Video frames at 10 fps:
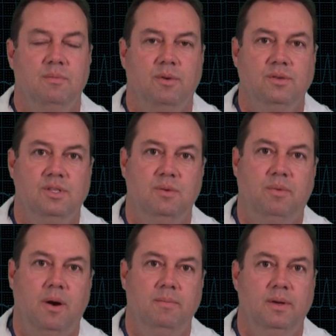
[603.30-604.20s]
emergency
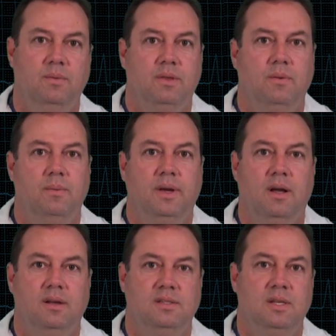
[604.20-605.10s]
department with what we
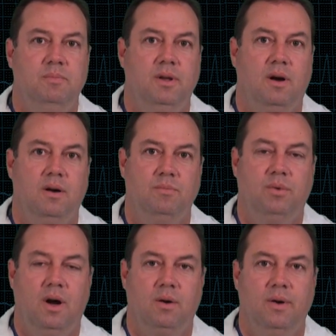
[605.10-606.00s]
call CPR in
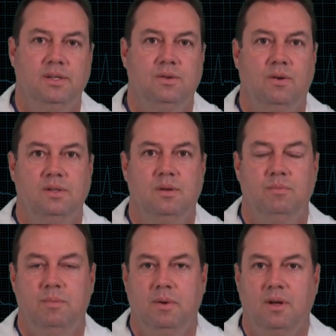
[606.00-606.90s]
progress, or
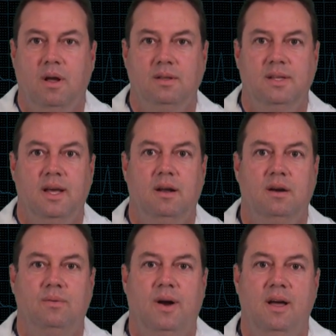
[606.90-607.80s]
some people call dead
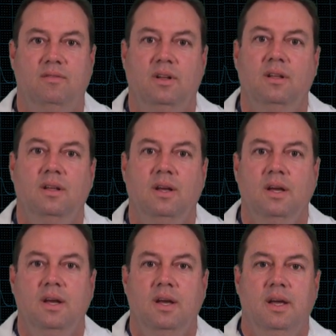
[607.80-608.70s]
on arrival.
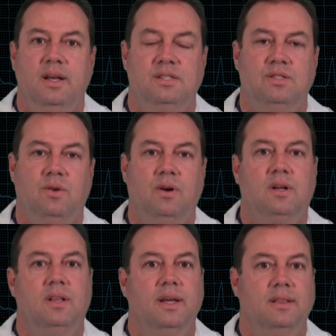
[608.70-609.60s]

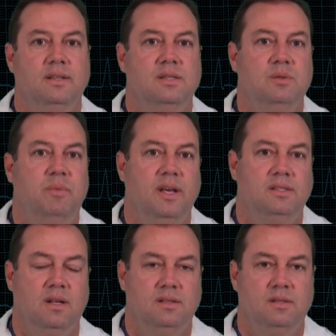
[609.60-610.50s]
Historically, and this is
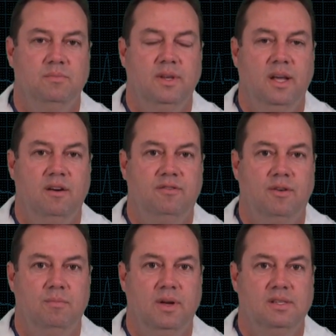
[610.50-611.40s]
based on some data
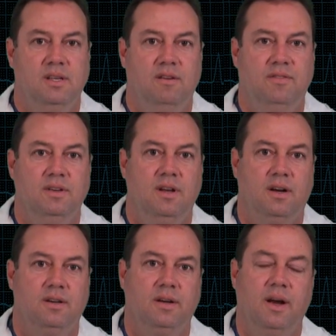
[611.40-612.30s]
from myself and
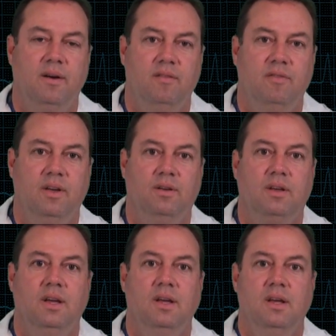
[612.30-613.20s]
Dr. Gary Vilke,